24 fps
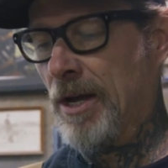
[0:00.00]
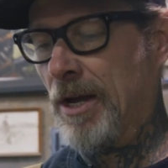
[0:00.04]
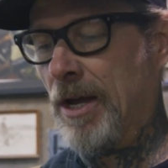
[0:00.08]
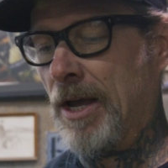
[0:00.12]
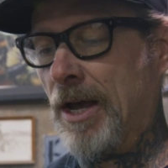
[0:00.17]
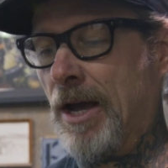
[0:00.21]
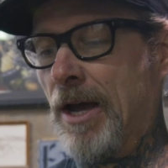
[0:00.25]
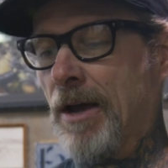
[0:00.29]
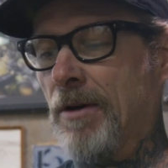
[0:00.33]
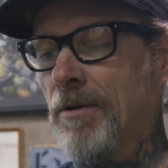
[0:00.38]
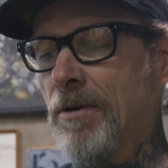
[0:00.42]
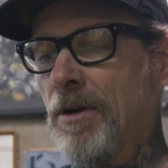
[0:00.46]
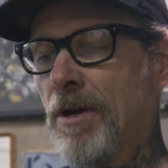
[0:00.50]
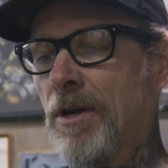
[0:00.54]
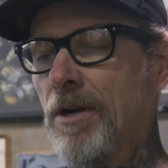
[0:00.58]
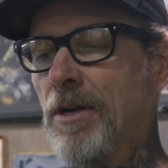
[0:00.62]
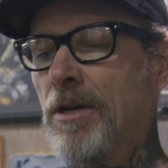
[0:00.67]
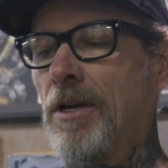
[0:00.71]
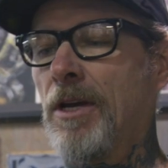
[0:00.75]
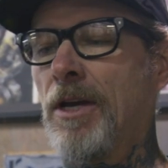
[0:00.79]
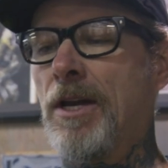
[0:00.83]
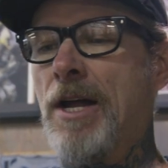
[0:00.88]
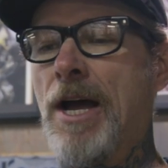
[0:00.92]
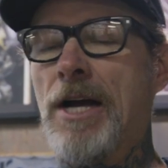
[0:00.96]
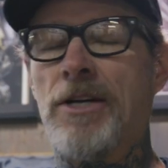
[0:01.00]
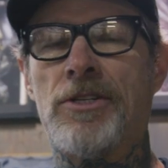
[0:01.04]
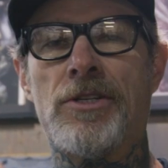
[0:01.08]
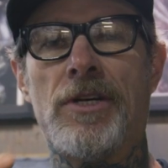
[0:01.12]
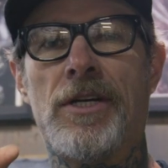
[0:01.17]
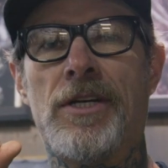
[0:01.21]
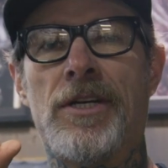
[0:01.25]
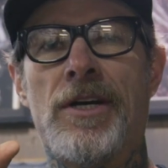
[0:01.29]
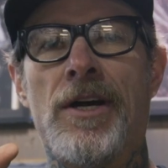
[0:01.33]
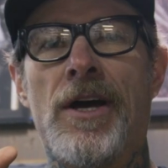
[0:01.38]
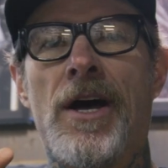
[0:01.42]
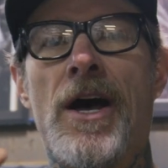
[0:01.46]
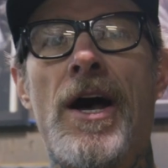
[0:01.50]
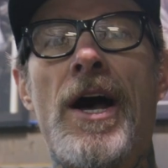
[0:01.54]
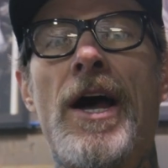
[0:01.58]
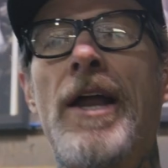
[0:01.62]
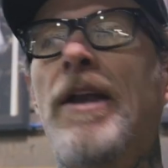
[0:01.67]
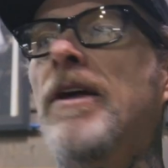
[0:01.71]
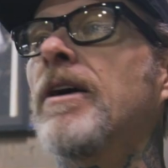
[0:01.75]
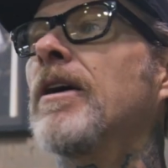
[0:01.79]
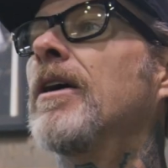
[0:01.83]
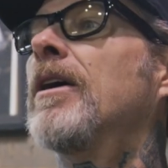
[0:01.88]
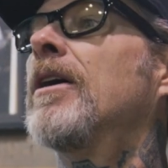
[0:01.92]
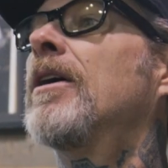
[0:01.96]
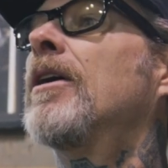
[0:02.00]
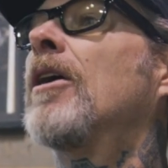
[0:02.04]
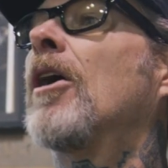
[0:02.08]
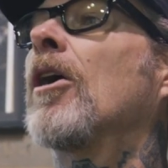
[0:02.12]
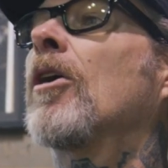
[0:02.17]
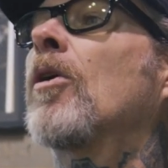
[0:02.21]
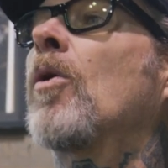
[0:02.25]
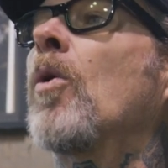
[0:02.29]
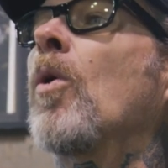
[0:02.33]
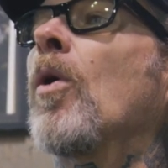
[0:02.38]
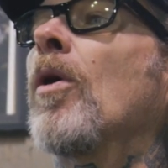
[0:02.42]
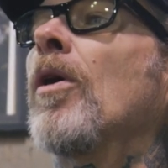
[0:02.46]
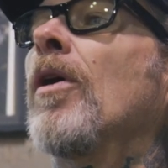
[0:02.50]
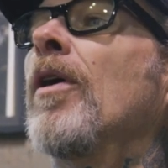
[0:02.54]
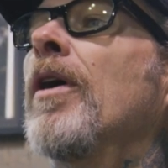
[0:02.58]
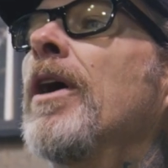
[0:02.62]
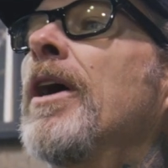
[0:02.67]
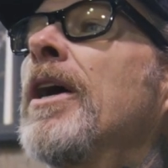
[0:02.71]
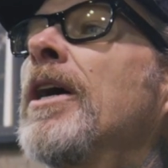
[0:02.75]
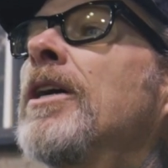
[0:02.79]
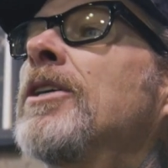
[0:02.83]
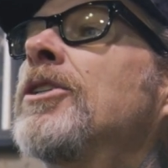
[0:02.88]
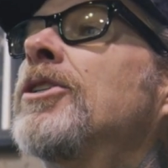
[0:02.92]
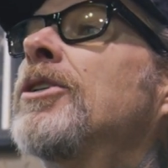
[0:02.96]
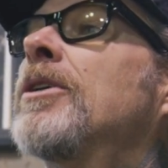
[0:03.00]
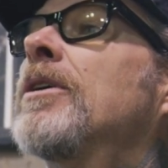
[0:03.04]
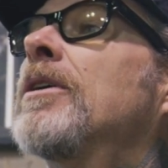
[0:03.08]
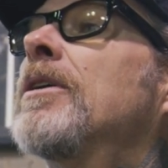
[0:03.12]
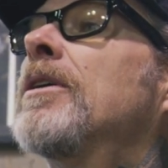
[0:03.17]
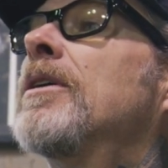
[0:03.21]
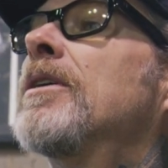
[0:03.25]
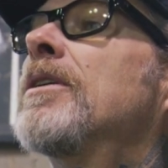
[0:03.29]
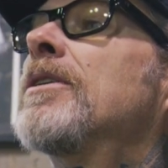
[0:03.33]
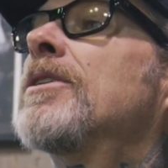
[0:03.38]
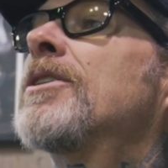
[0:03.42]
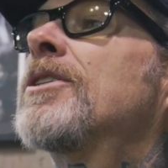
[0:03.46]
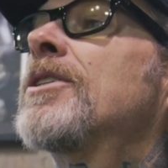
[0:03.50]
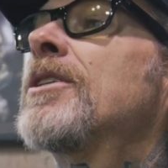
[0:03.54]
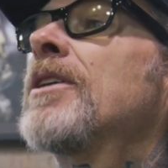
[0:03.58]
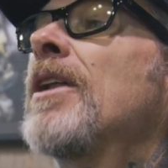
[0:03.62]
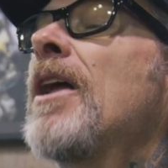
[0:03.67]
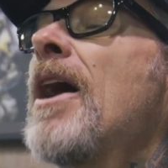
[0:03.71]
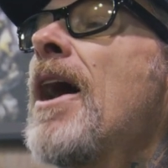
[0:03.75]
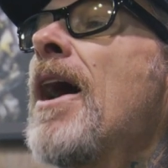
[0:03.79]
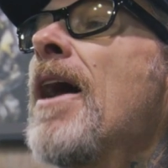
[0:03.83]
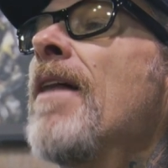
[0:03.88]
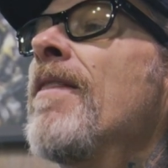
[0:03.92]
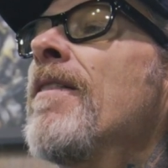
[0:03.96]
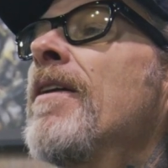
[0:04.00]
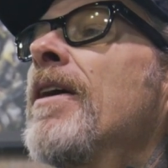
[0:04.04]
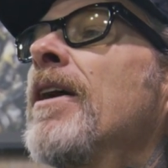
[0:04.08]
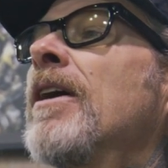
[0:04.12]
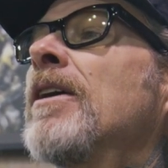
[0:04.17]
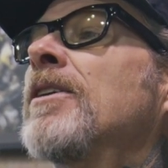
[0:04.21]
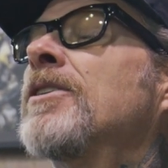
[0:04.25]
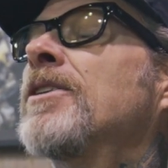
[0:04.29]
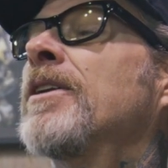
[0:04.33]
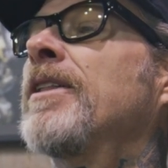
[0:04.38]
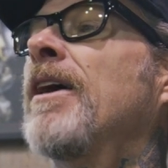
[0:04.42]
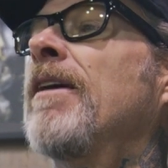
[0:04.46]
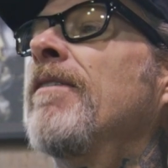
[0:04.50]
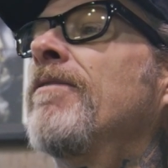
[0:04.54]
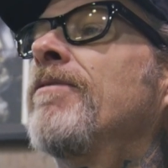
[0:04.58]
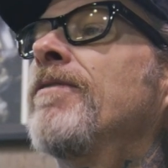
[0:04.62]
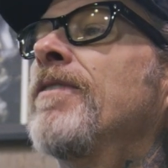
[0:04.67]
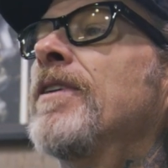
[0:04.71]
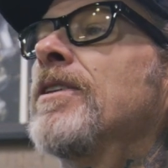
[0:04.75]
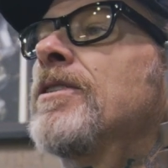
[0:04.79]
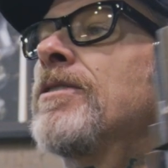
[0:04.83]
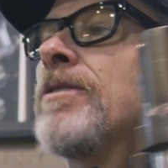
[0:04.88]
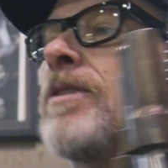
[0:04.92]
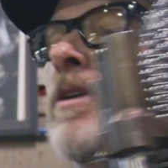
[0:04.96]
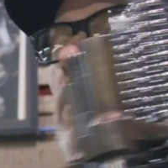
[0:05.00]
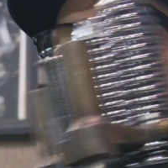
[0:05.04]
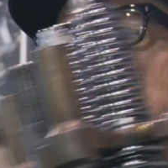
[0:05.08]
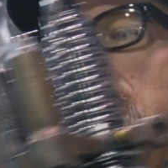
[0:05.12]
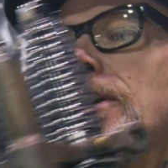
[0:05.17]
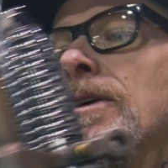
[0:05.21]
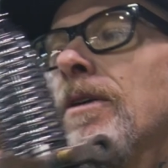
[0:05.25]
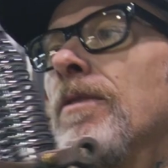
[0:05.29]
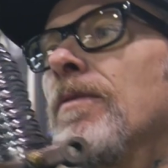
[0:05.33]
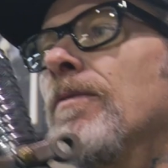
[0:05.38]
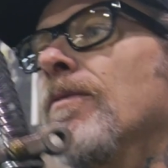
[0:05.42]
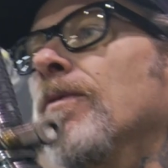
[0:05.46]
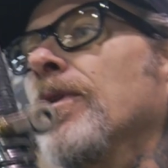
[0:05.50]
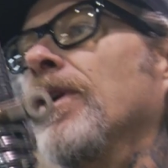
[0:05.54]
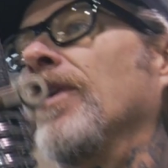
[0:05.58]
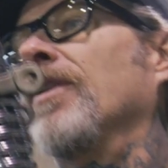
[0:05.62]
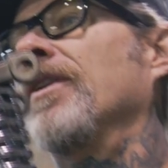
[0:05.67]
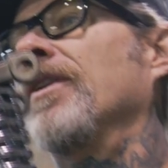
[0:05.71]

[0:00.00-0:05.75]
And you can actually cut a 1/4 inch slot there, so that fits real